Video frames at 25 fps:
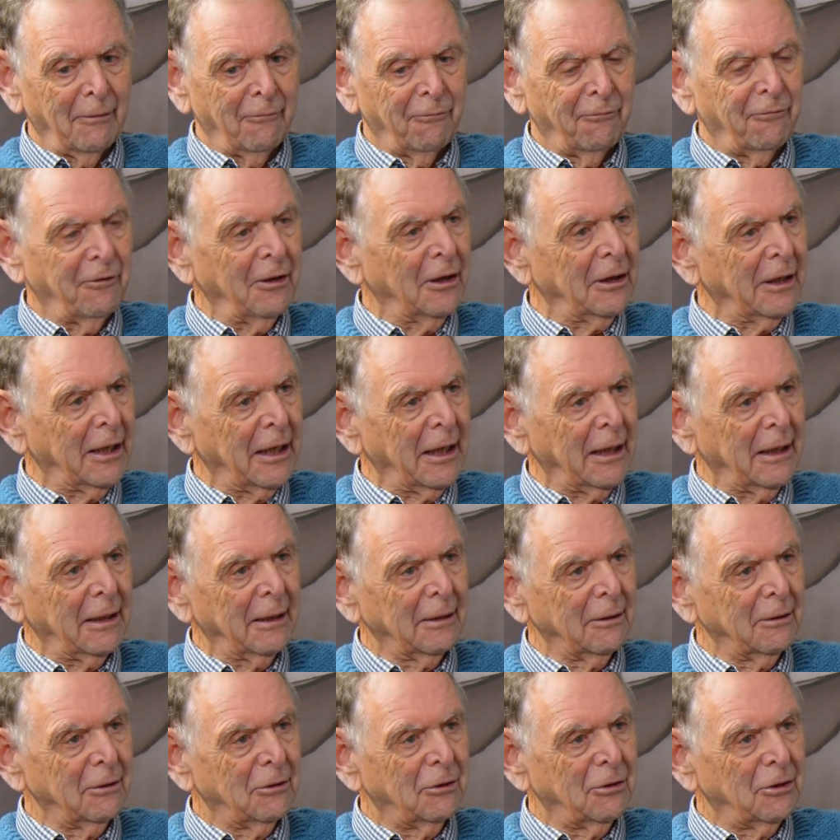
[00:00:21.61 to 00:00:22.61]

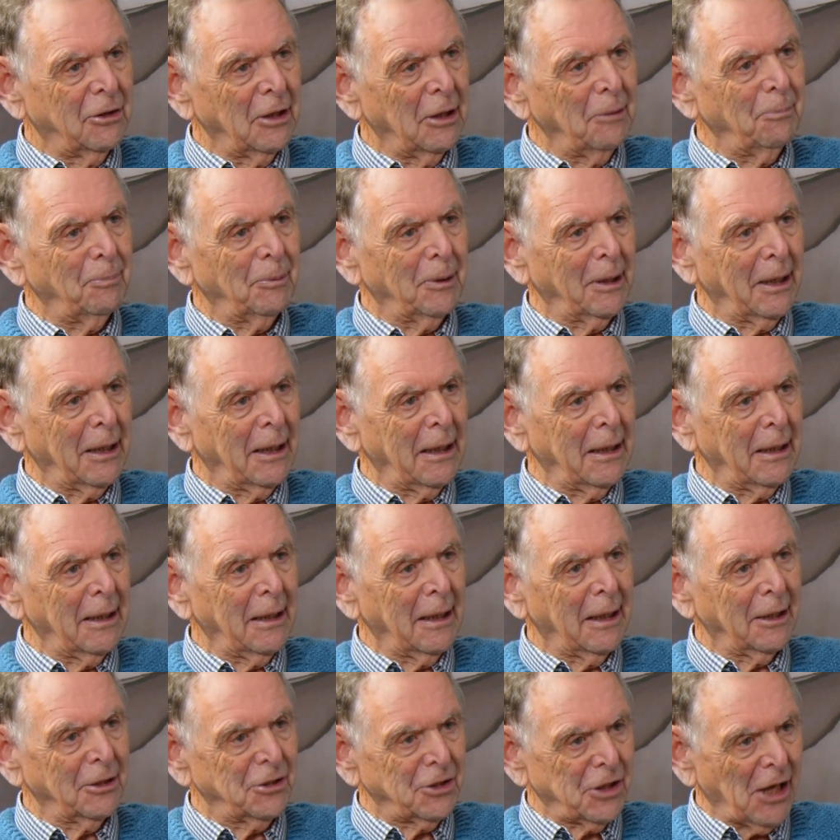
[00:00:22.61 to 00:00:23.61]
feeling
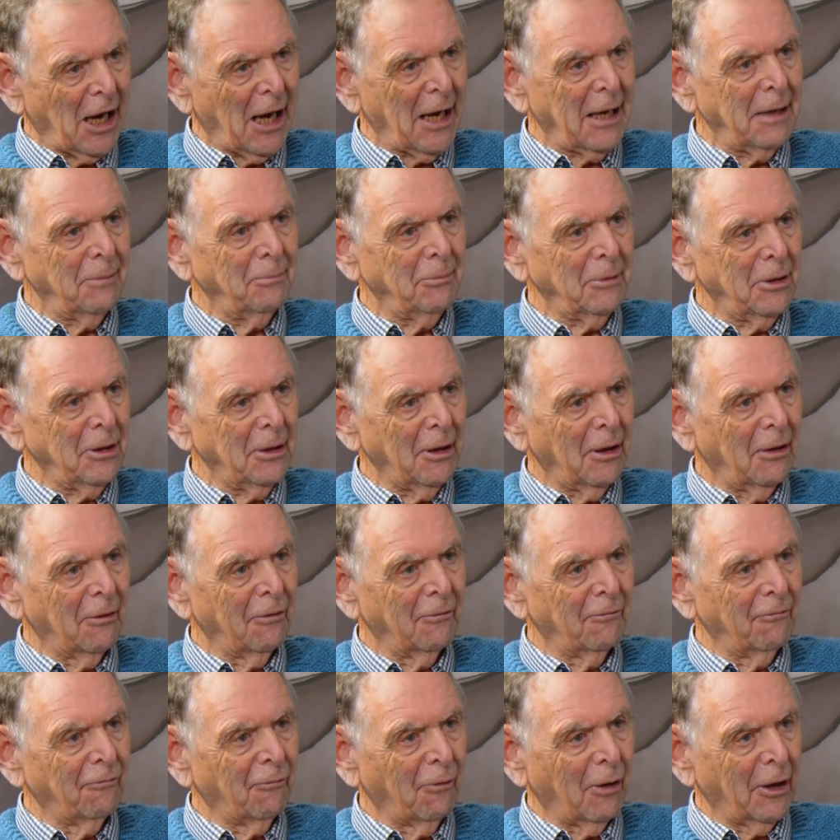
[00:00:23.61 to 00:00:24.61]
deeply ashamed
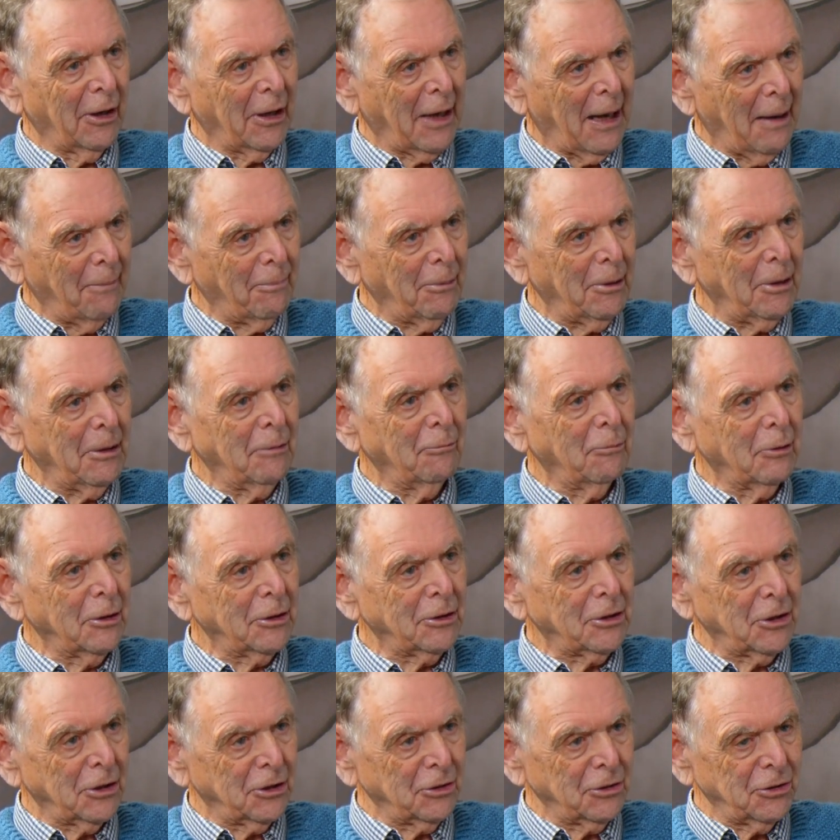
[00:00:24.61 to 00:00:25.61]
of what happened,
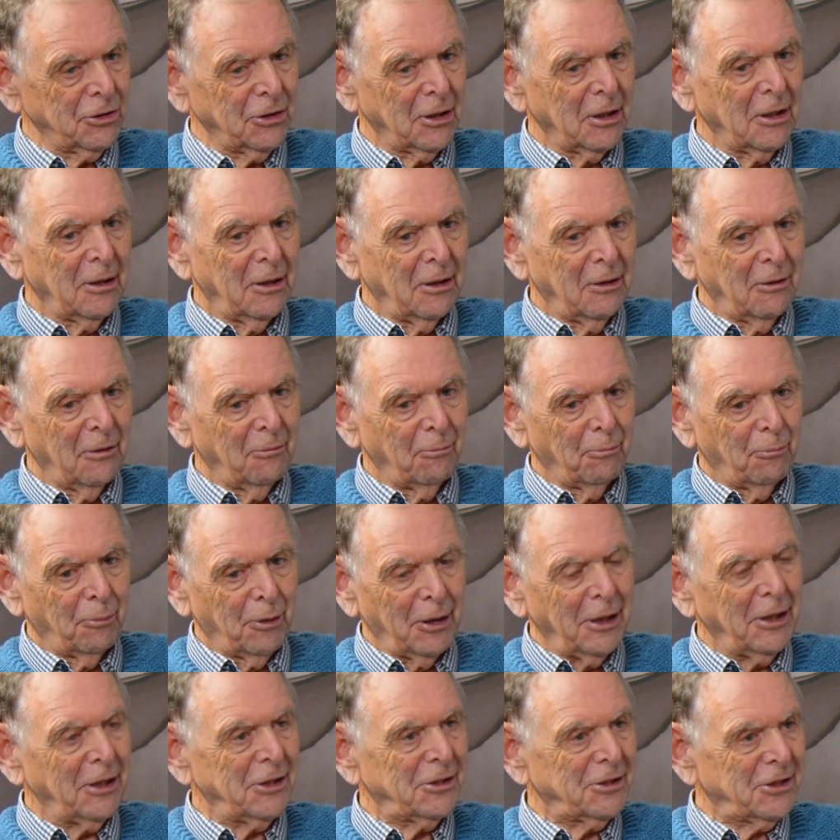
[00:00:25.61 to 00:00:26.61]
which is
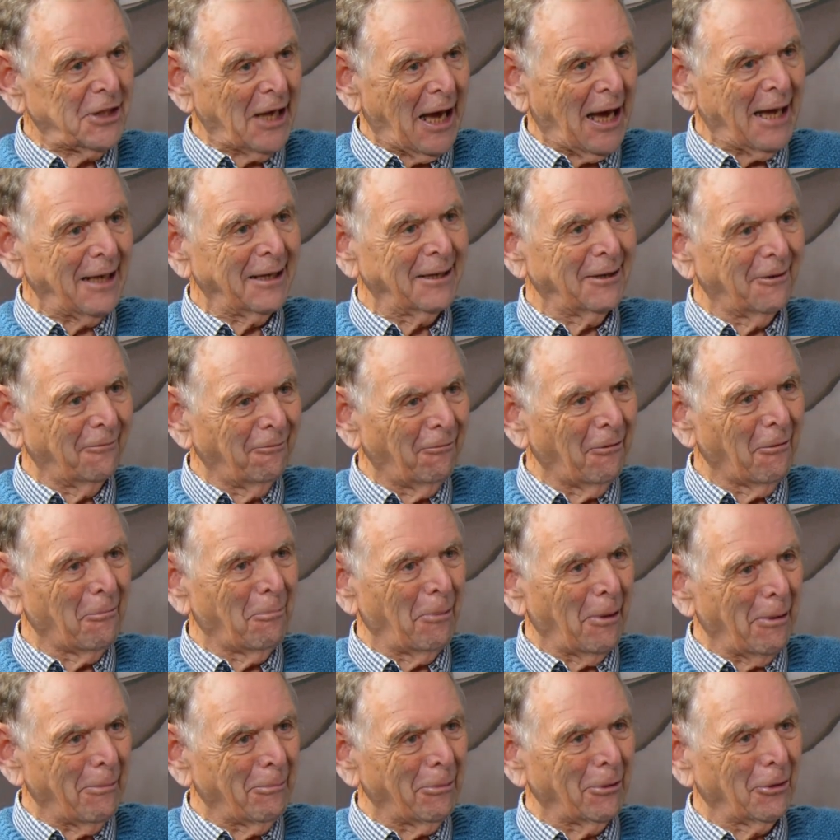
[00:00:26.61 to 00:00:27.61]
pretty standard for
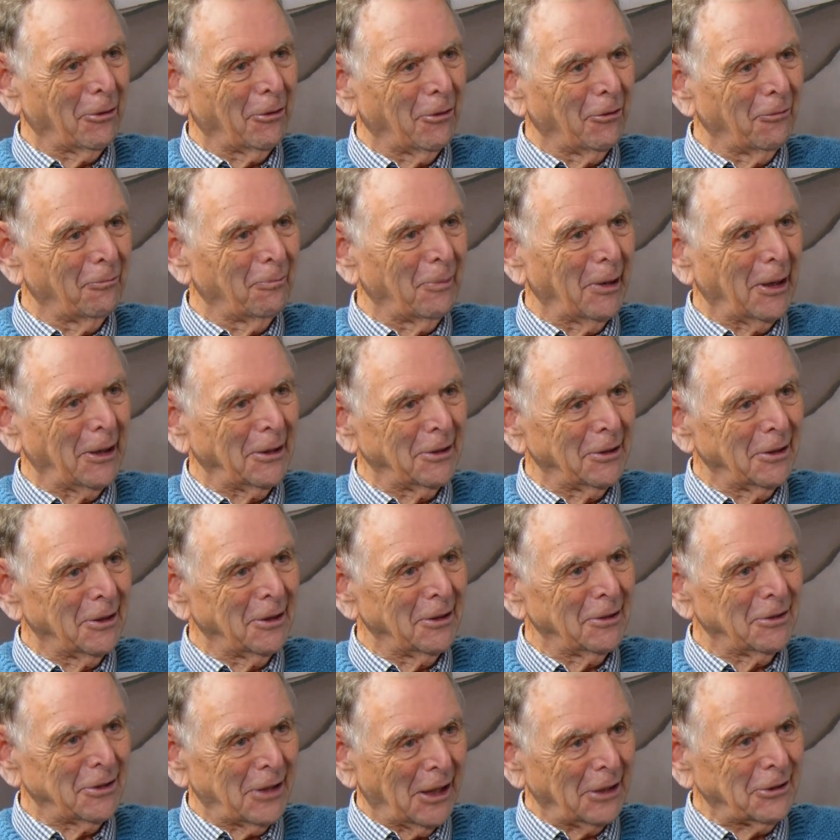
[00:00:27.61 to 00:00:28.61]
people who've
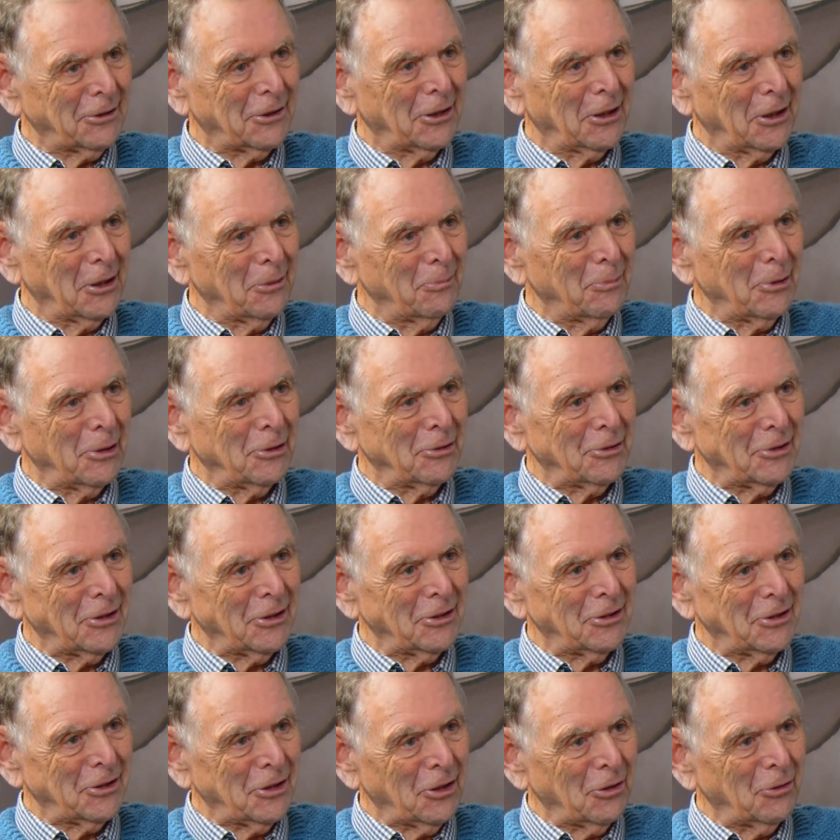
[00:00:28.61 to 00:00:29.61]
been sexually abused
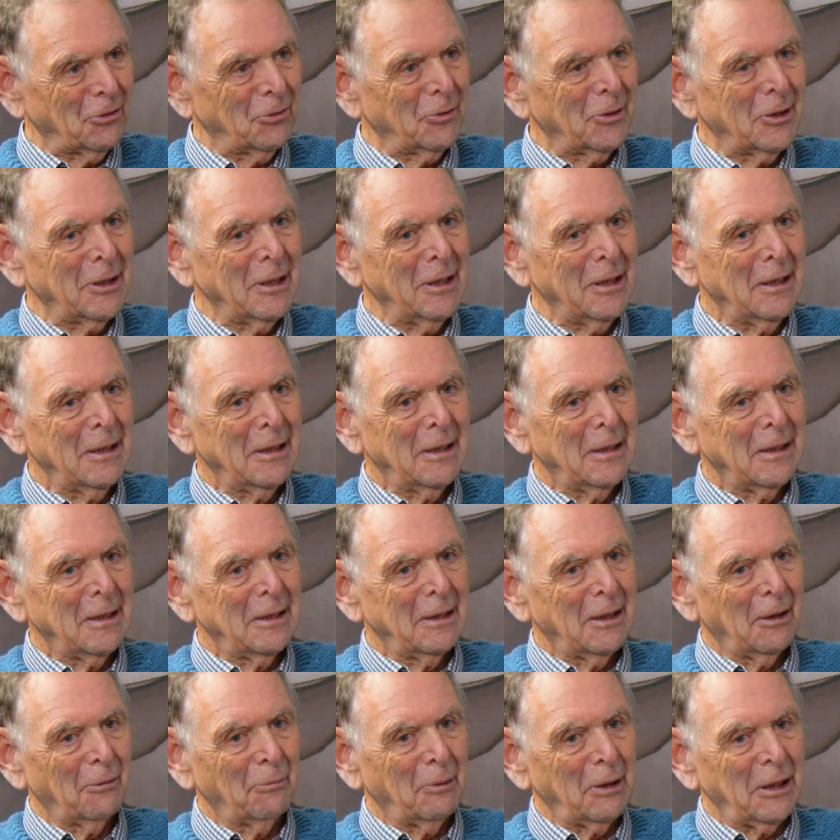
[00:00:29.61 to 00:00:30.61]
as children,
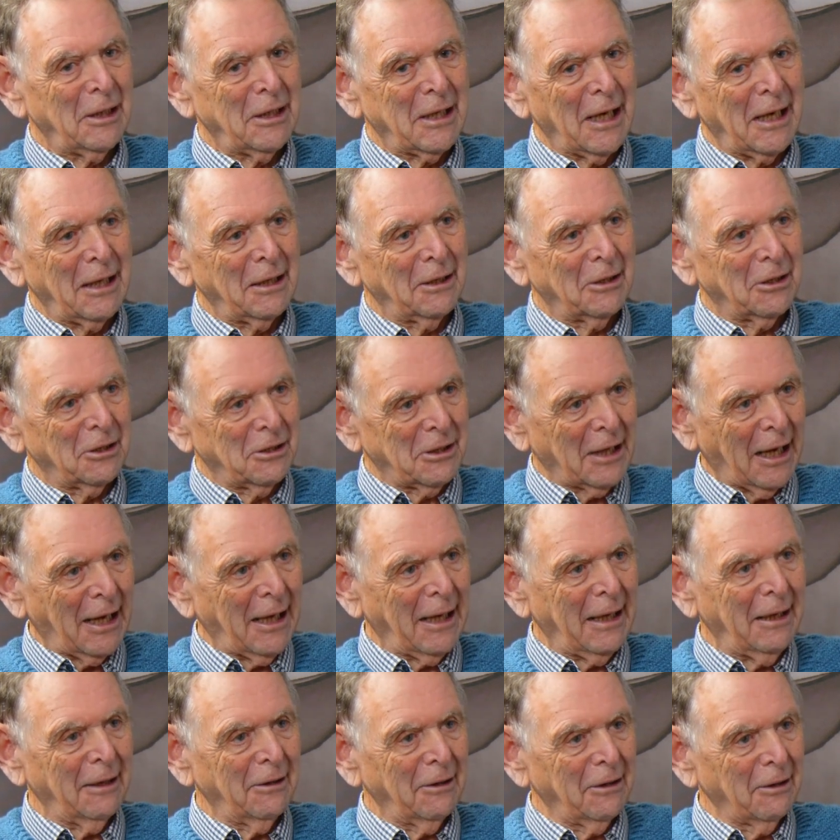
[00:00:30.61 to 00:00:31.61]
that we tend to
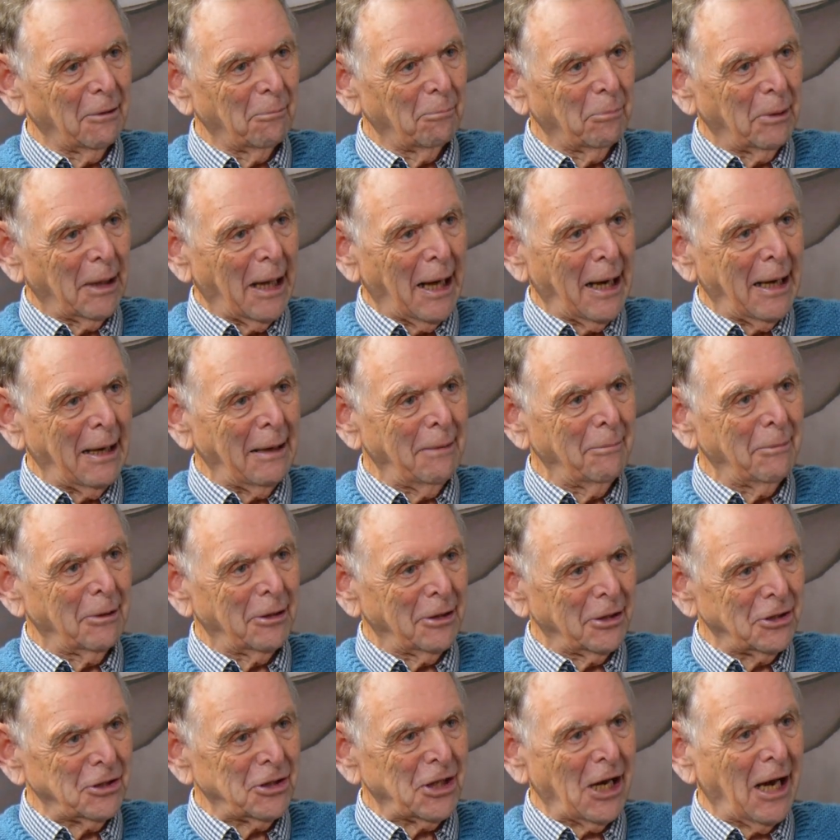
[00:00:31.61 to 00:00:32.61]
take the blame
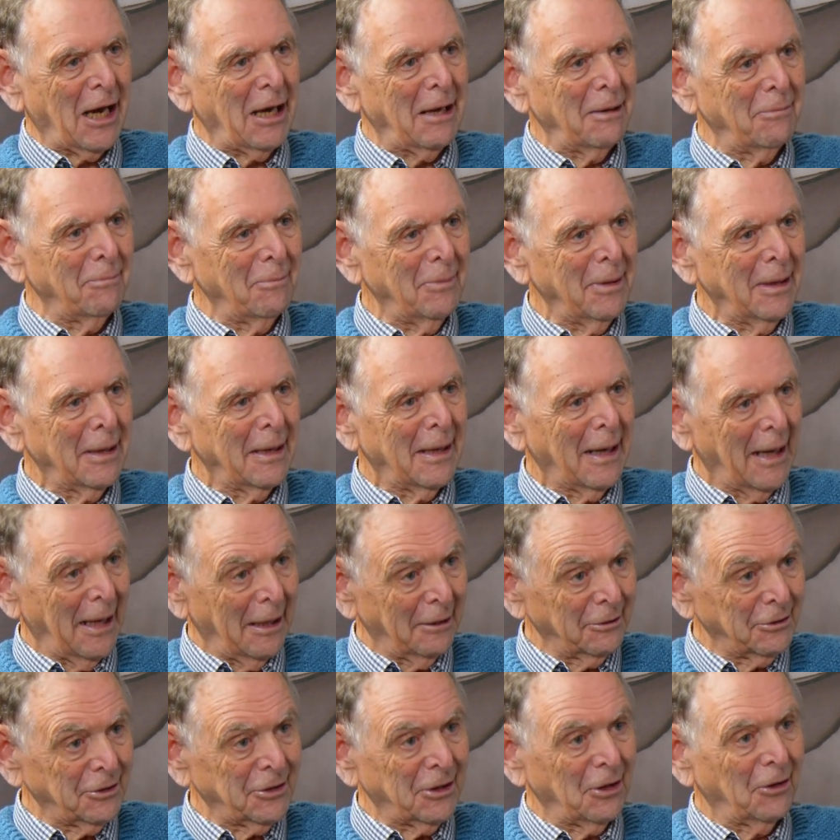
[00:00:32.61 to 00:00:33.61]
and the shame
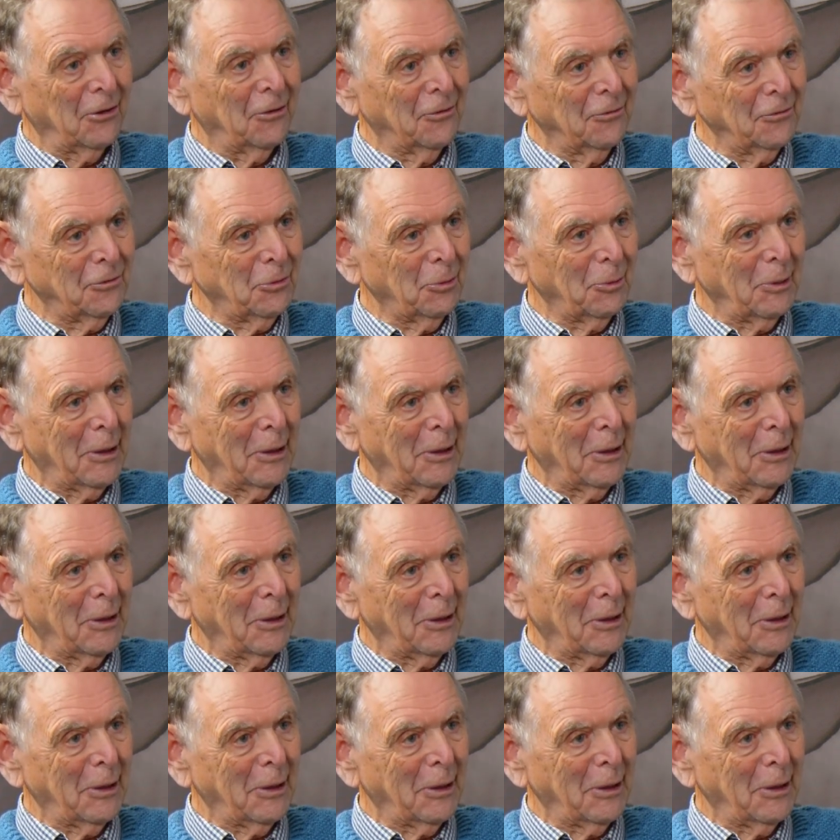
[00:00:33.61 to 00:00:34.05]
ourselves.